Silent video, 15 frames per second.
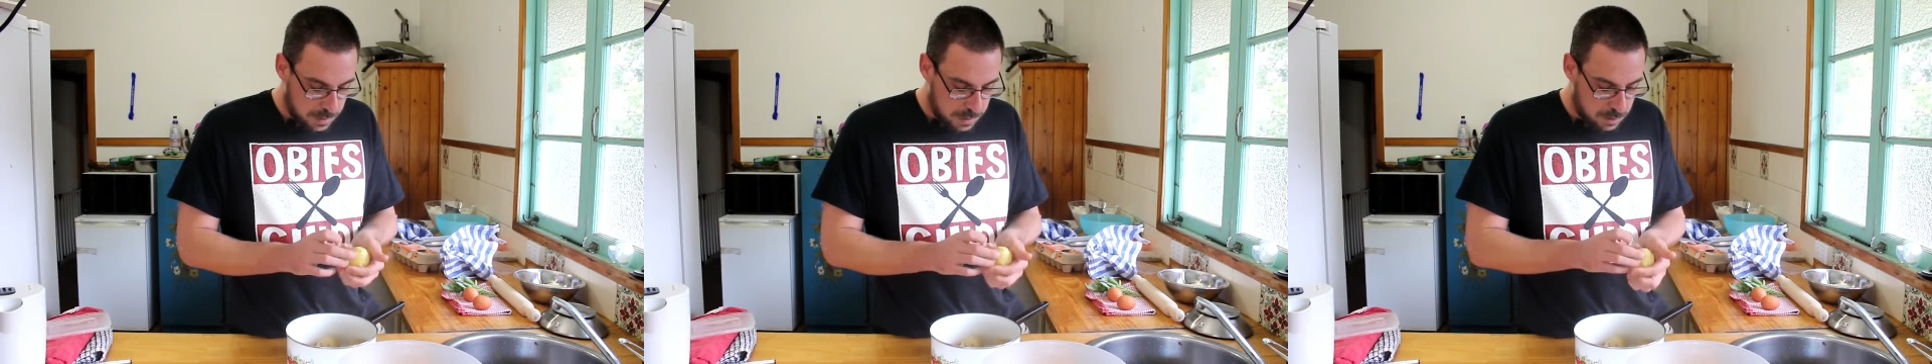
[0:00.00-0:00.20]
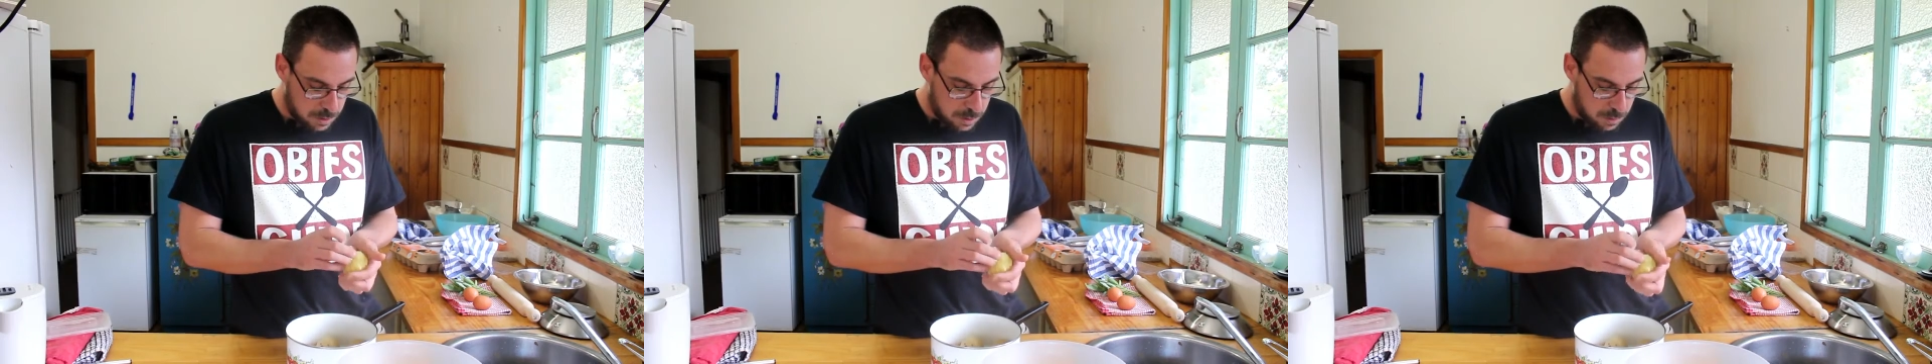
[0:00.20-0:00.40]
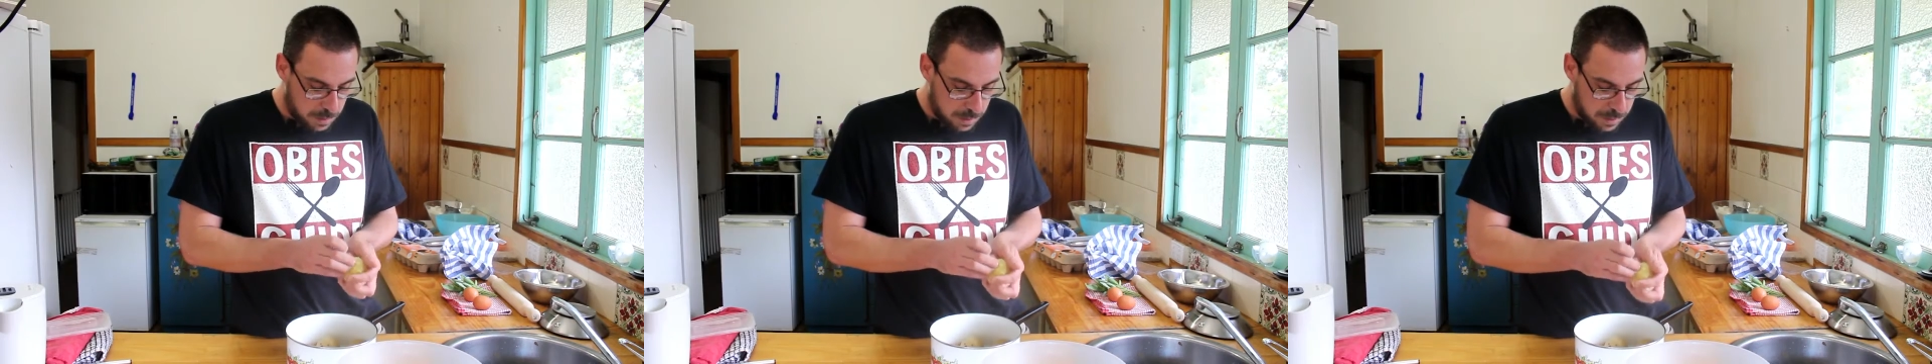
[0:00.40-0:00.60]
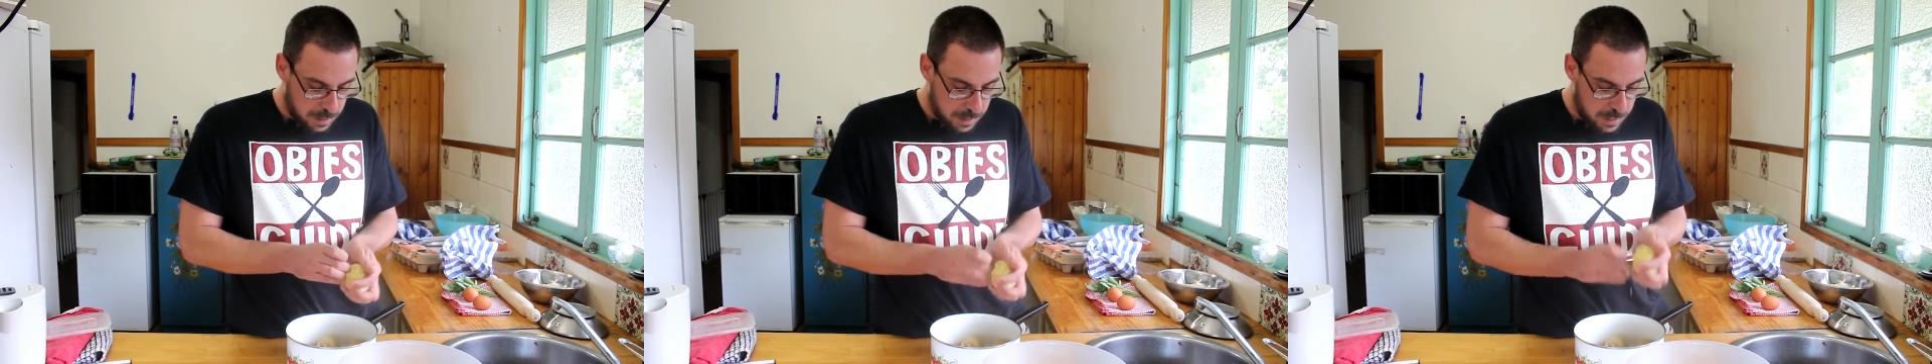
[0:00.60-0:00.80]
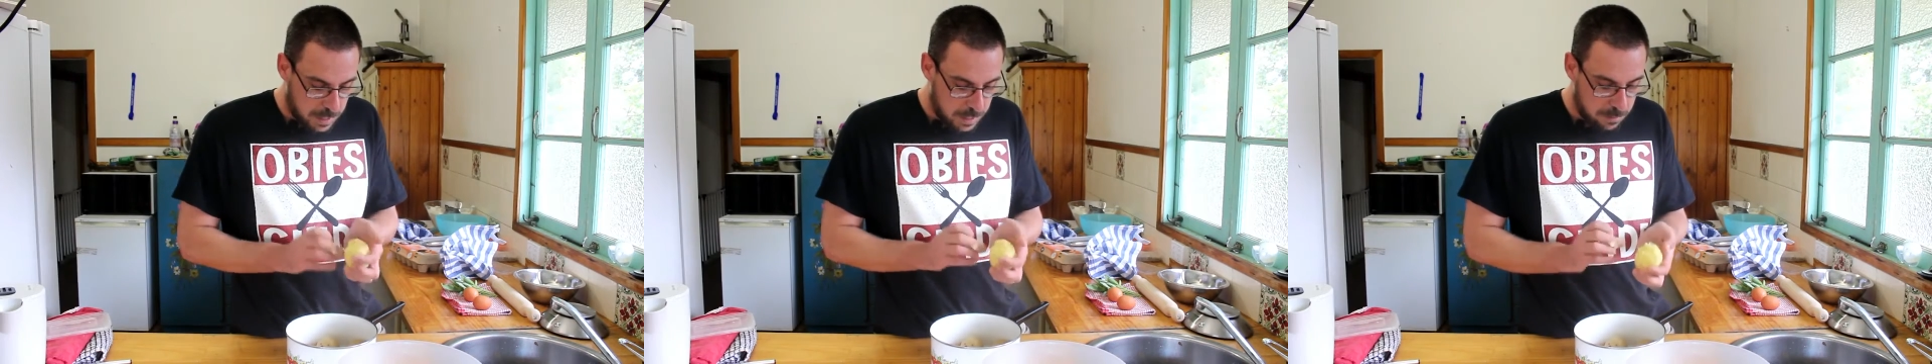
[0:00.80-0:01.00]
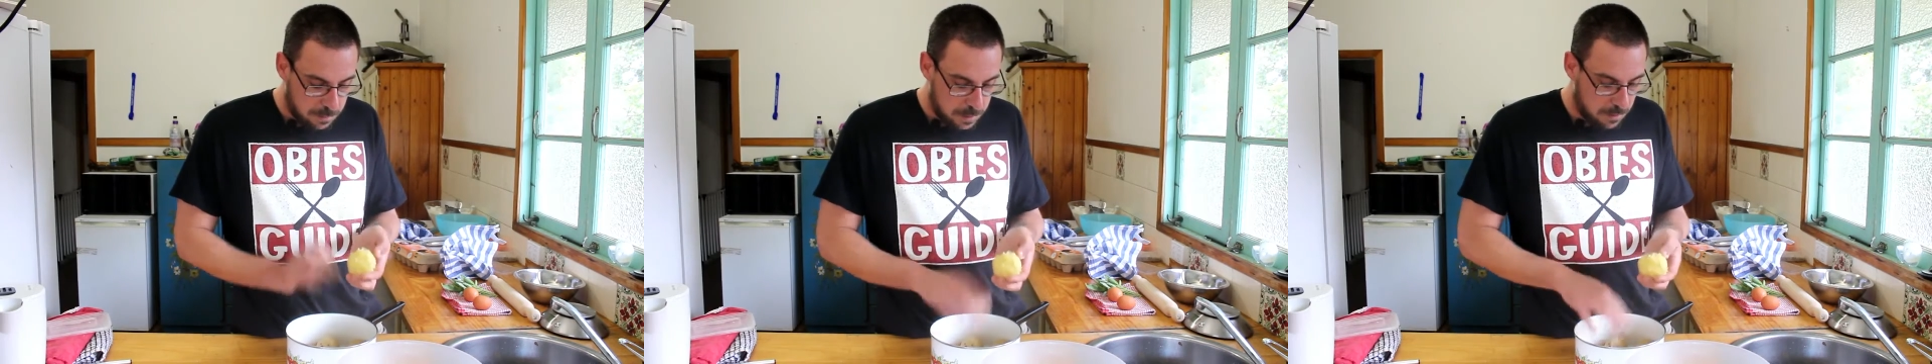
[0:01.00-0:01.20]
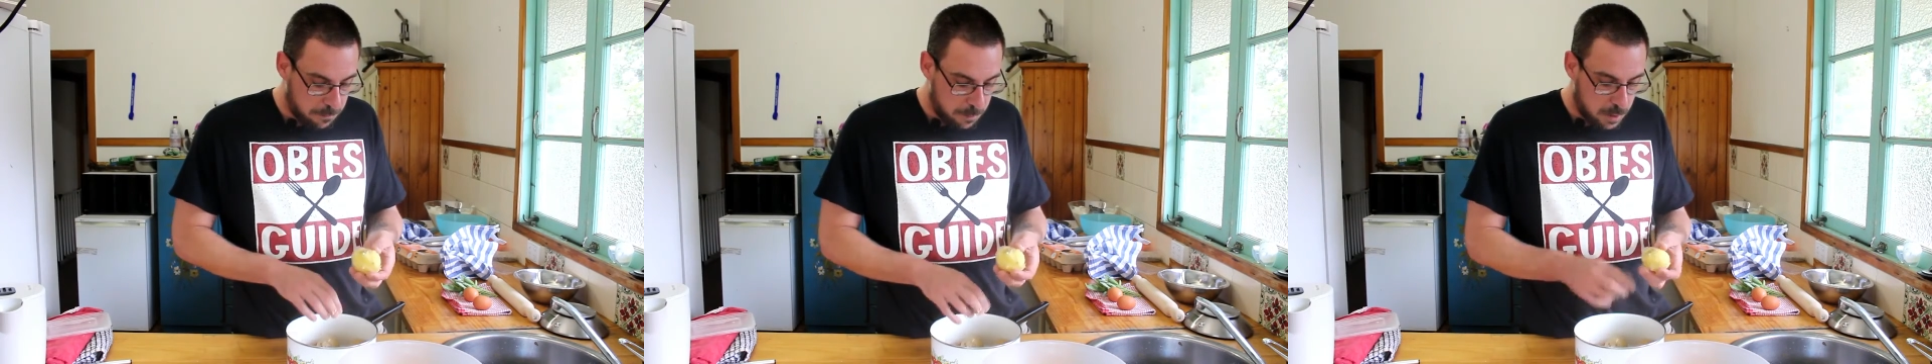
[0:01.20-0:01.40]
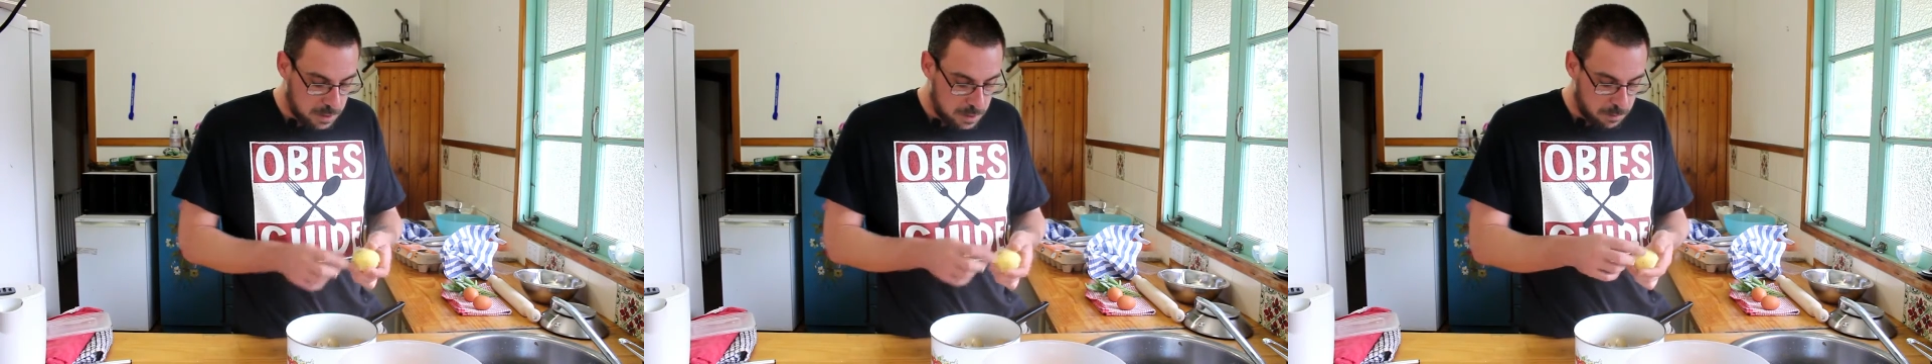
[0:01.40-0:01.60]
it down too quickly here. But if
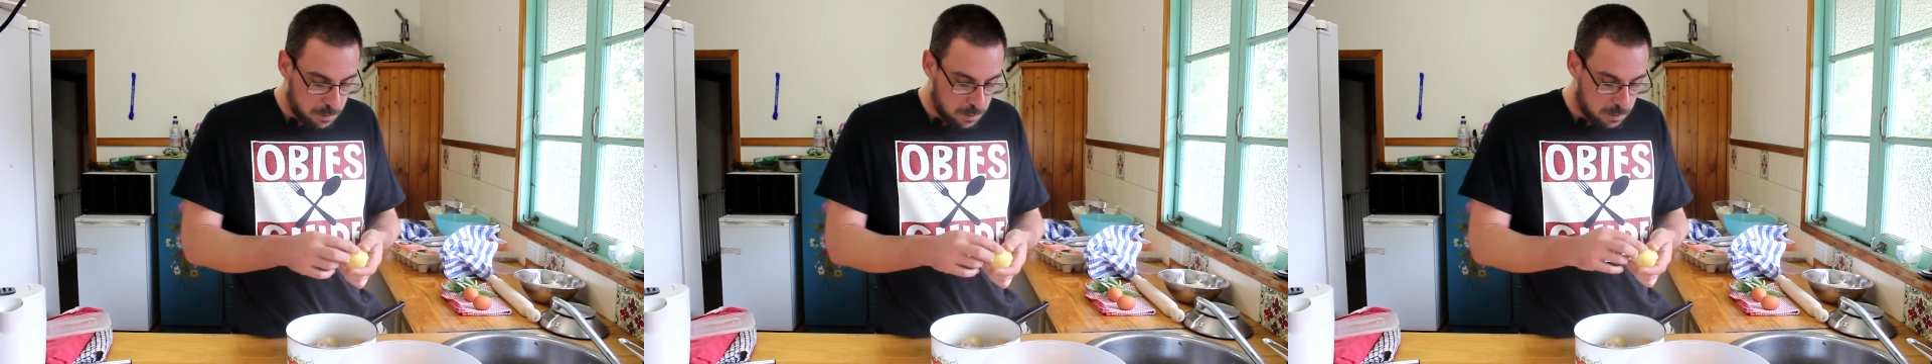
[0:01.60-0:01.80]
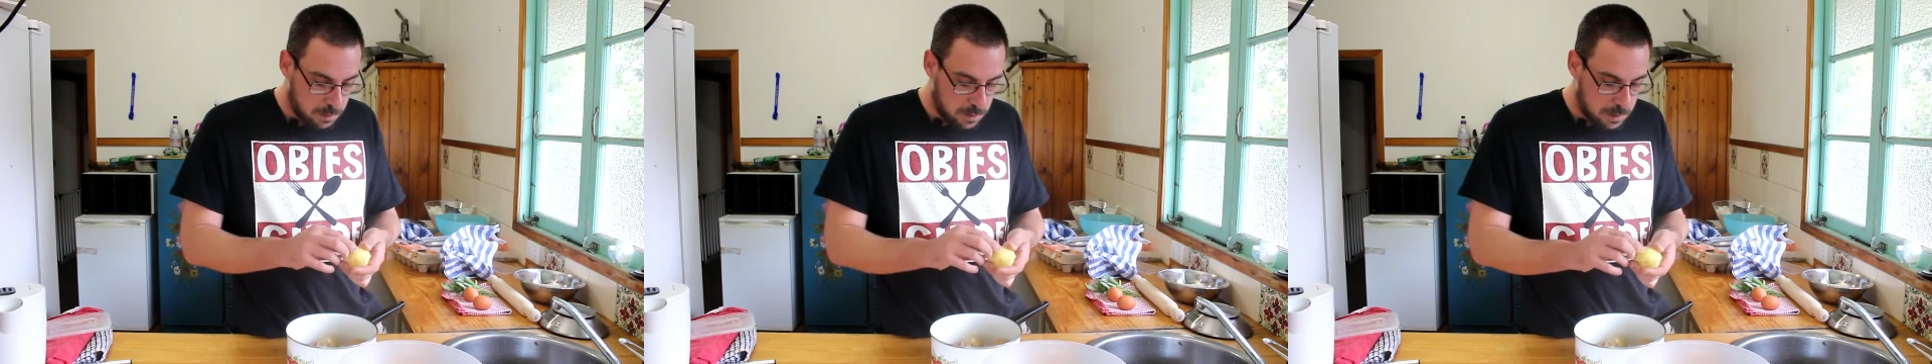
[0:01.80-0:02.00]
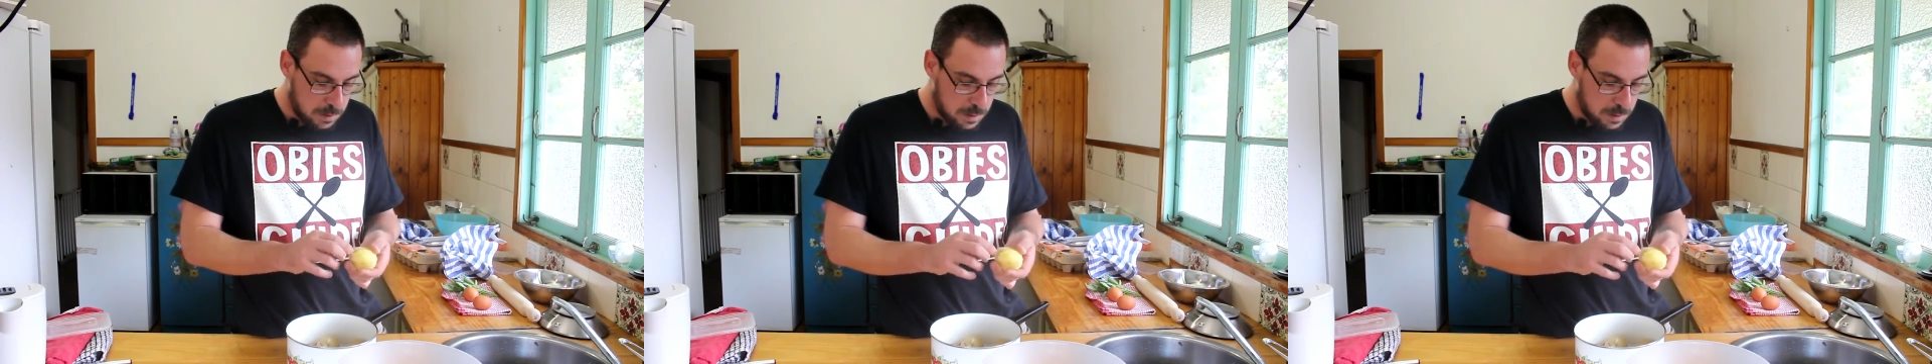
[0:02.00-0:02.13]
possible,